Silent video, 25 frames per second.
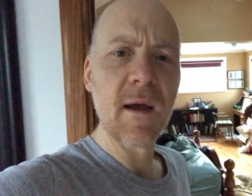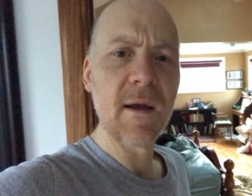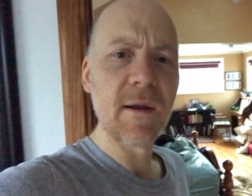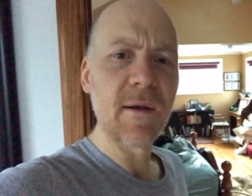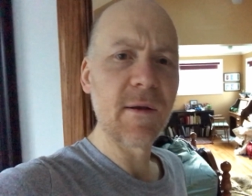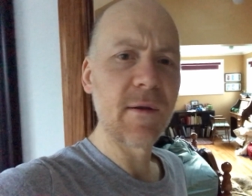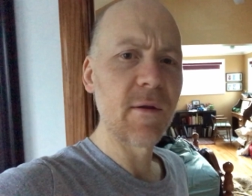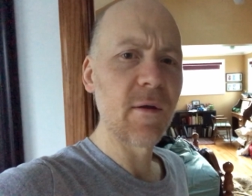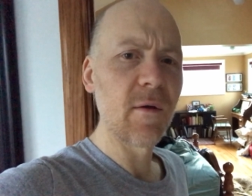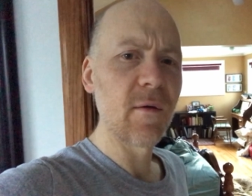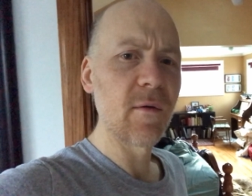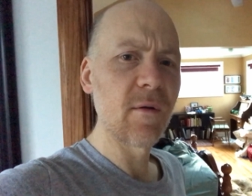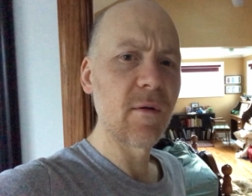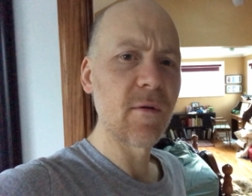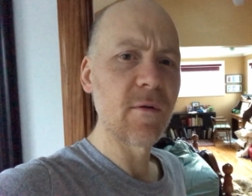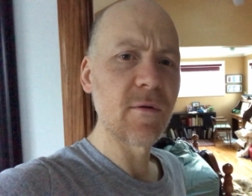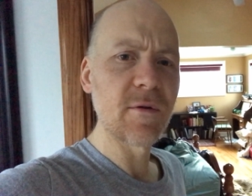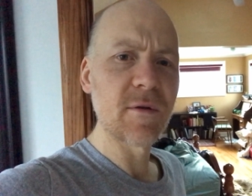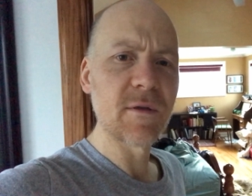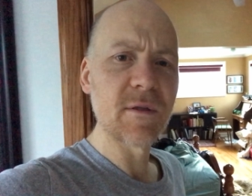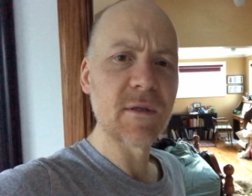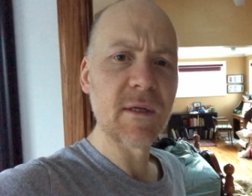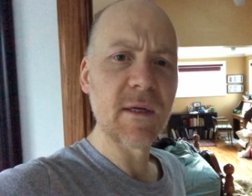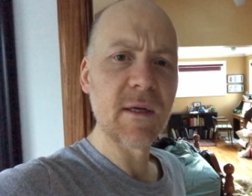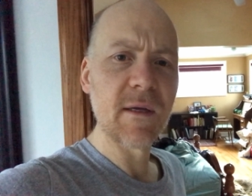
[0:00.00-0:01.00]
I don't
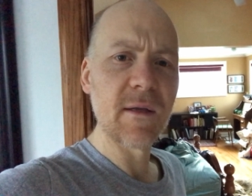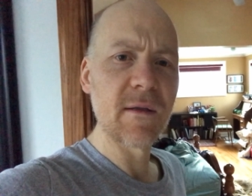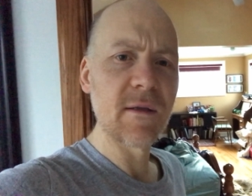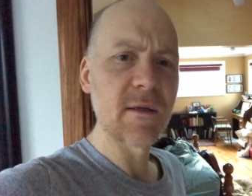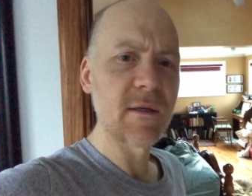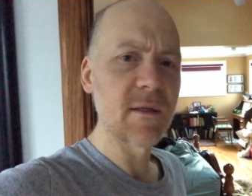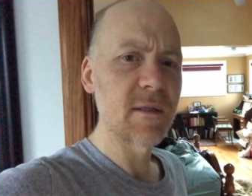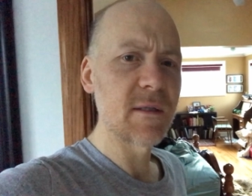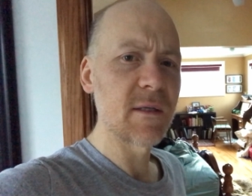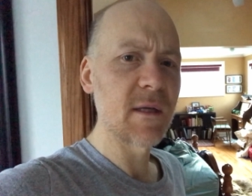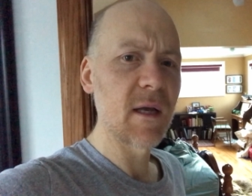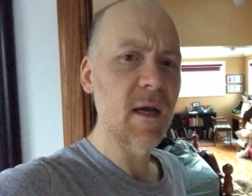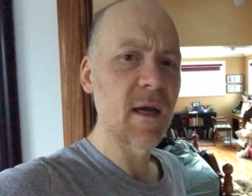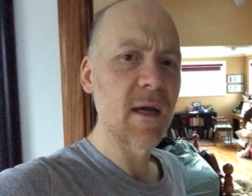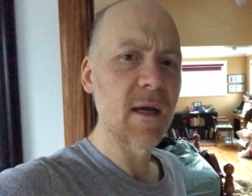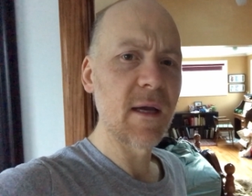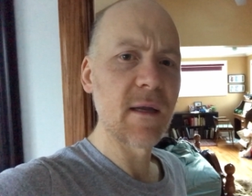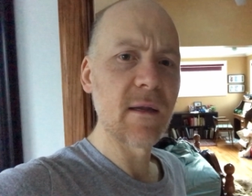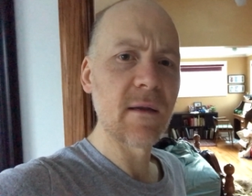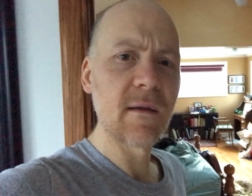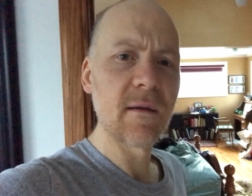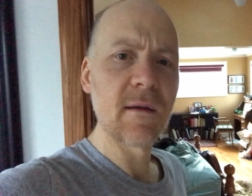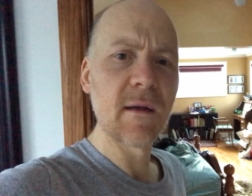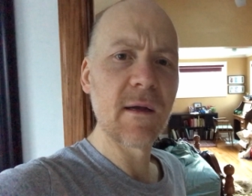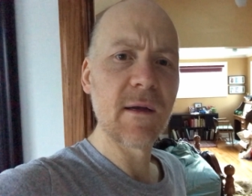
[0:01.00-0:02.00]
understand this
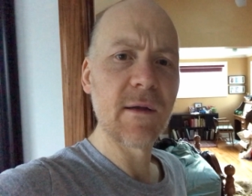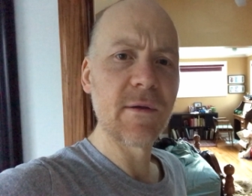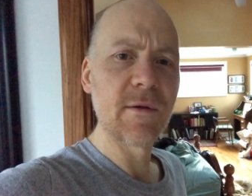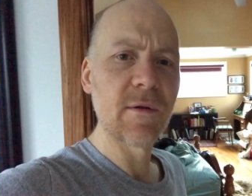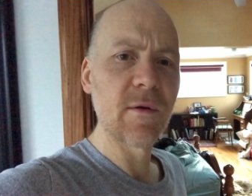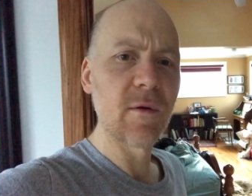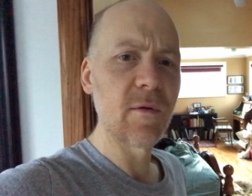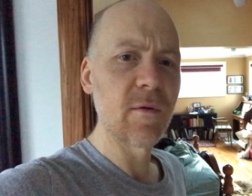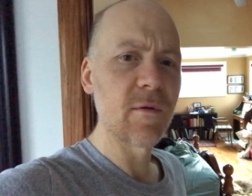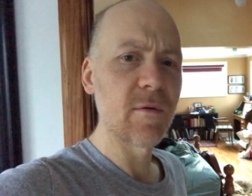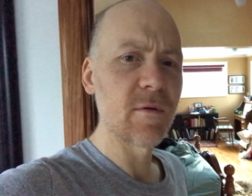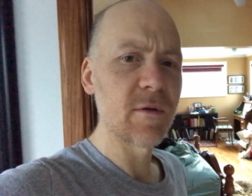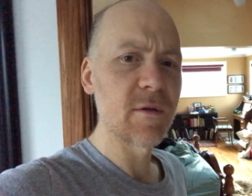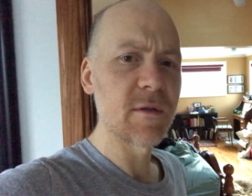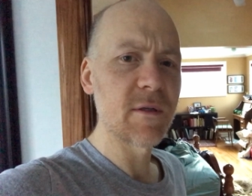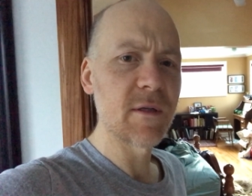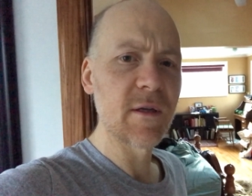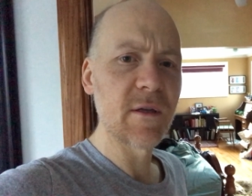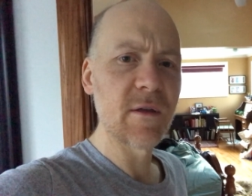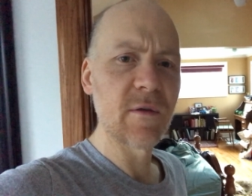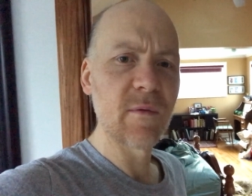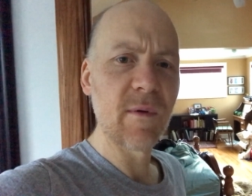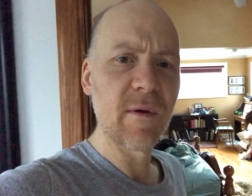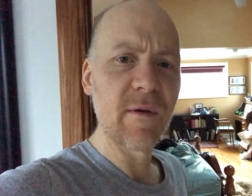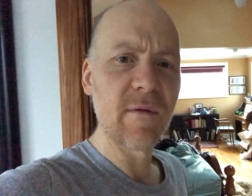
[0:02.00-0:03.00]
diet. I don't
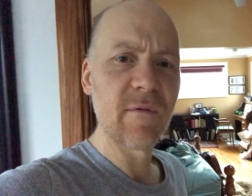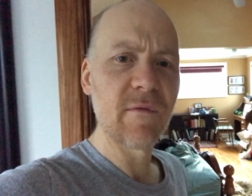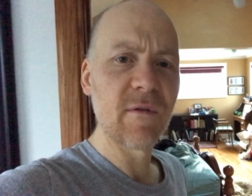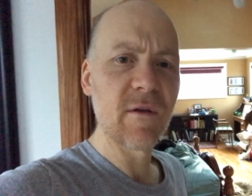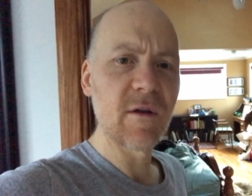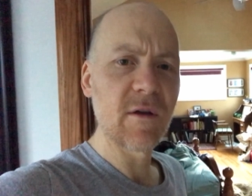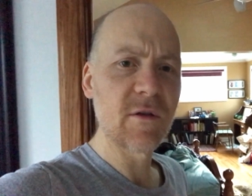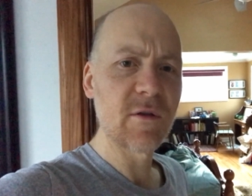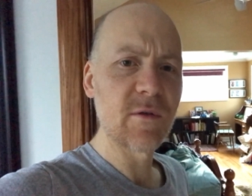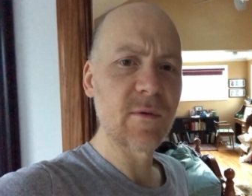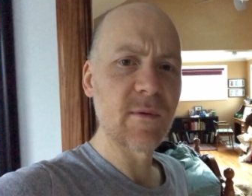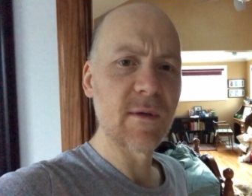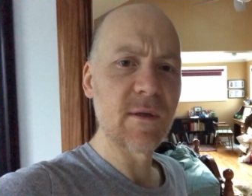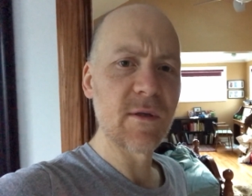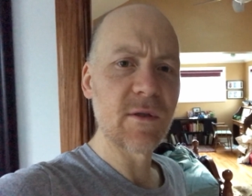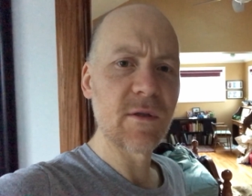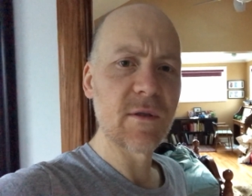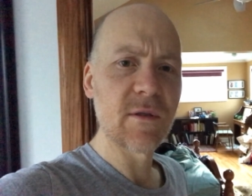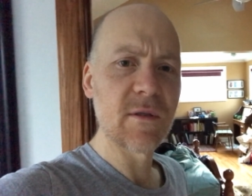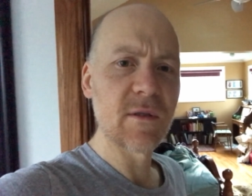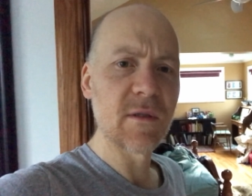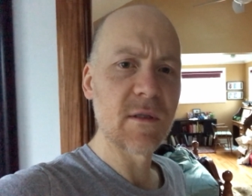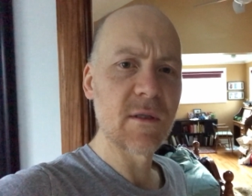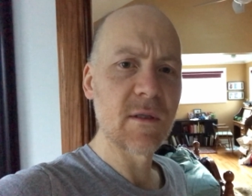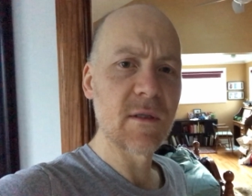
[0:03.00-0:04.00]
understand the weight
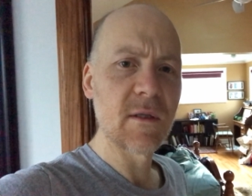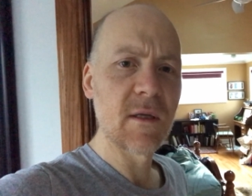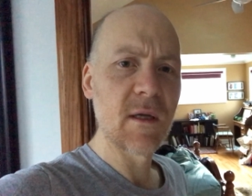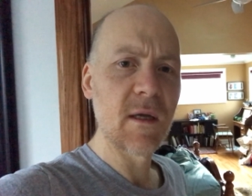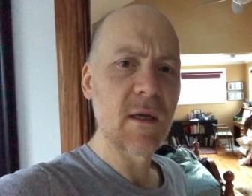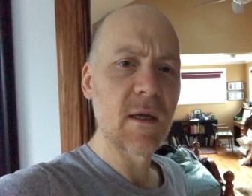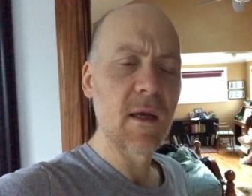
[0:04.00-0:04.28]
fluctuations.